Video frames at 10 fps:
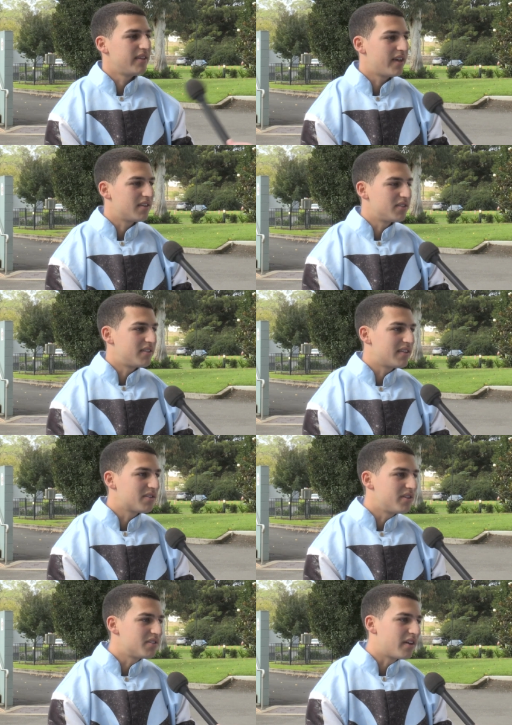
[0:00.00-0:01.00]
Yeah, so dad's
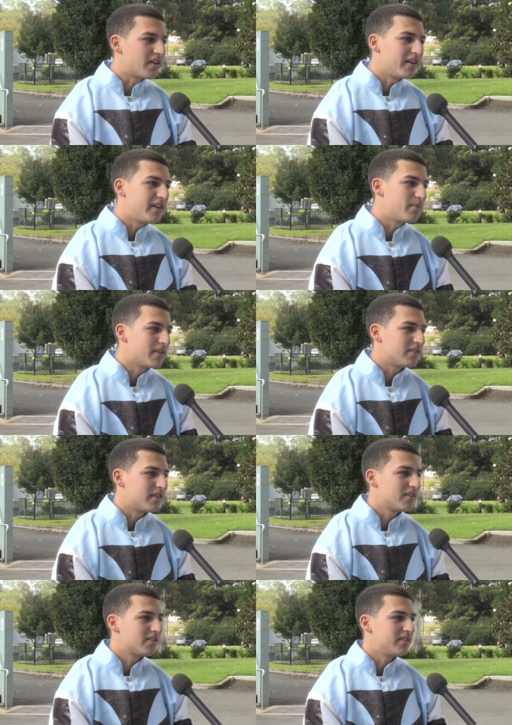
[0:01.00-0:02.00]
got his own cleaning
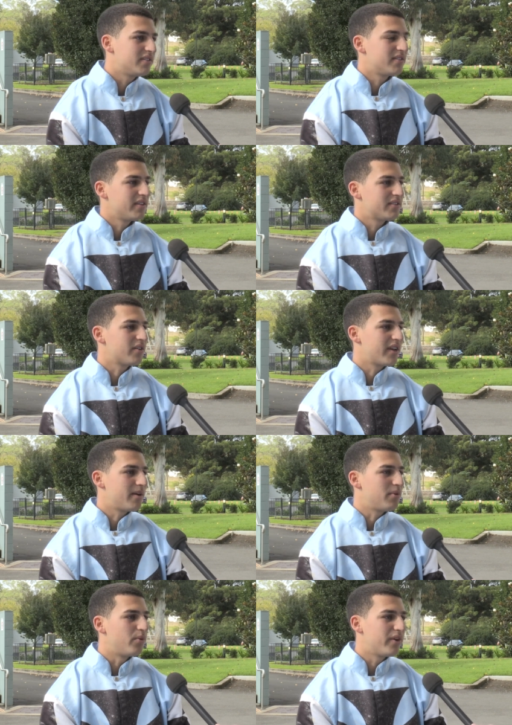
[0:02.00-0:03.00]
business. He's he's got a
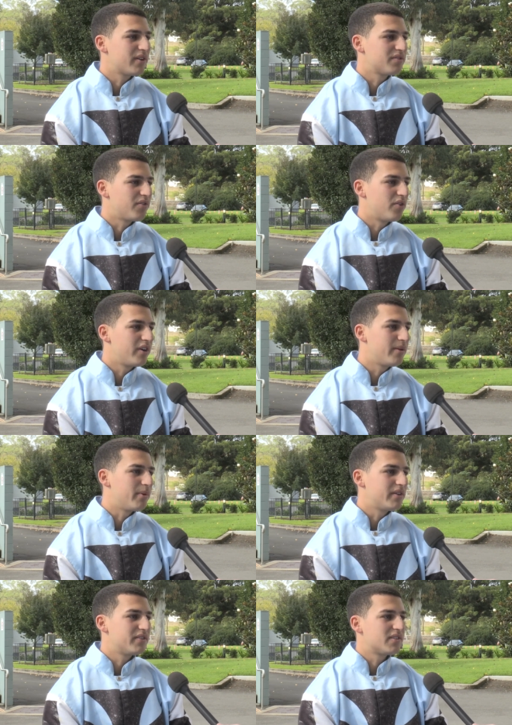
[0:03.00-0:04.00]
couple of workers for him,
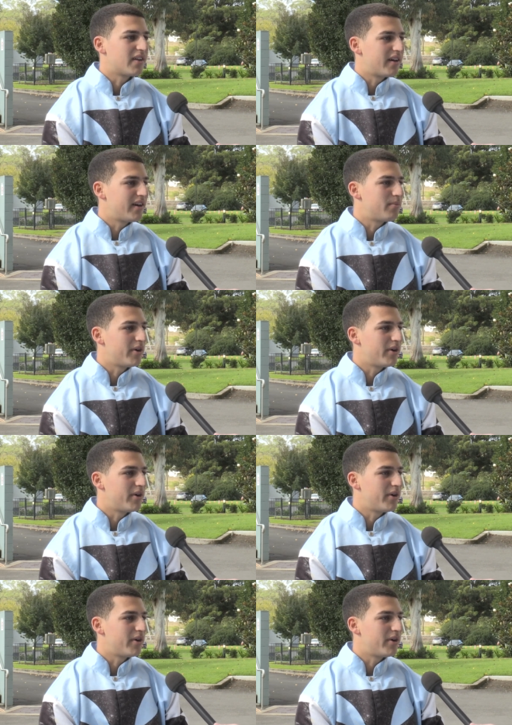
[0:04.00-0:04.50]
and I just started up